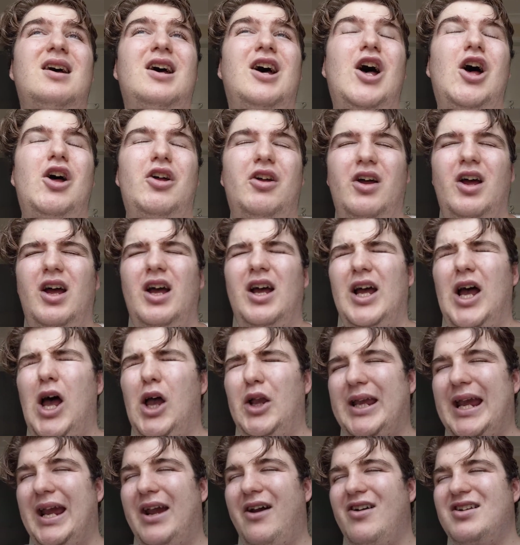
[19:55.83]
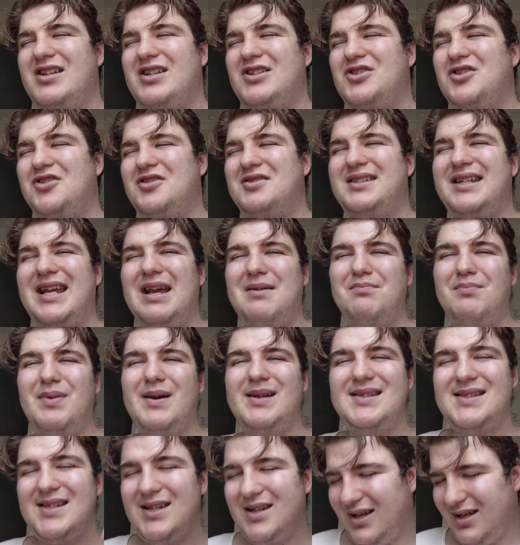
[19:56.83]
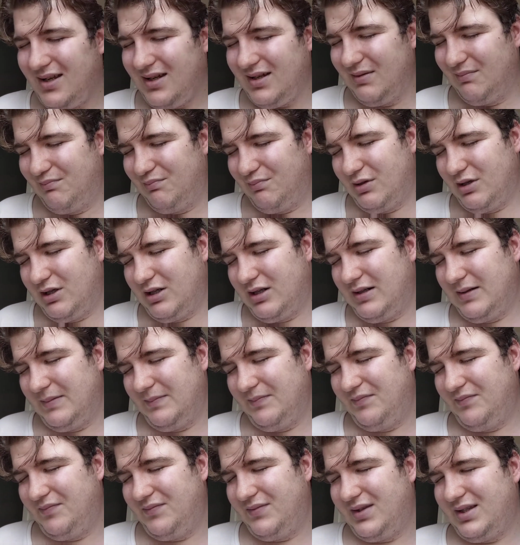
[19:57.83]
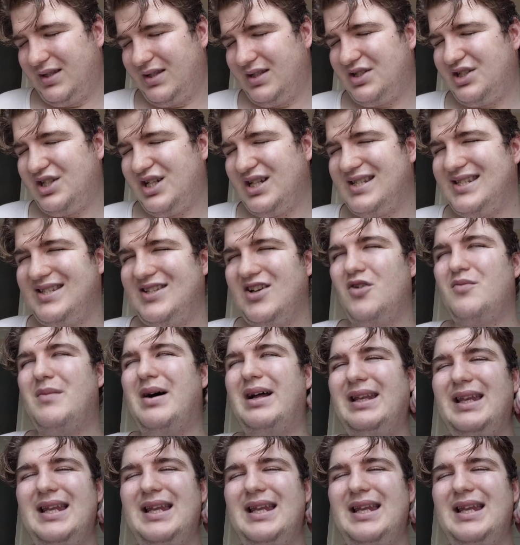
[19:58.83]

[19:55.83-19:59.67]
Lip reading: Her character does get better, but she's still my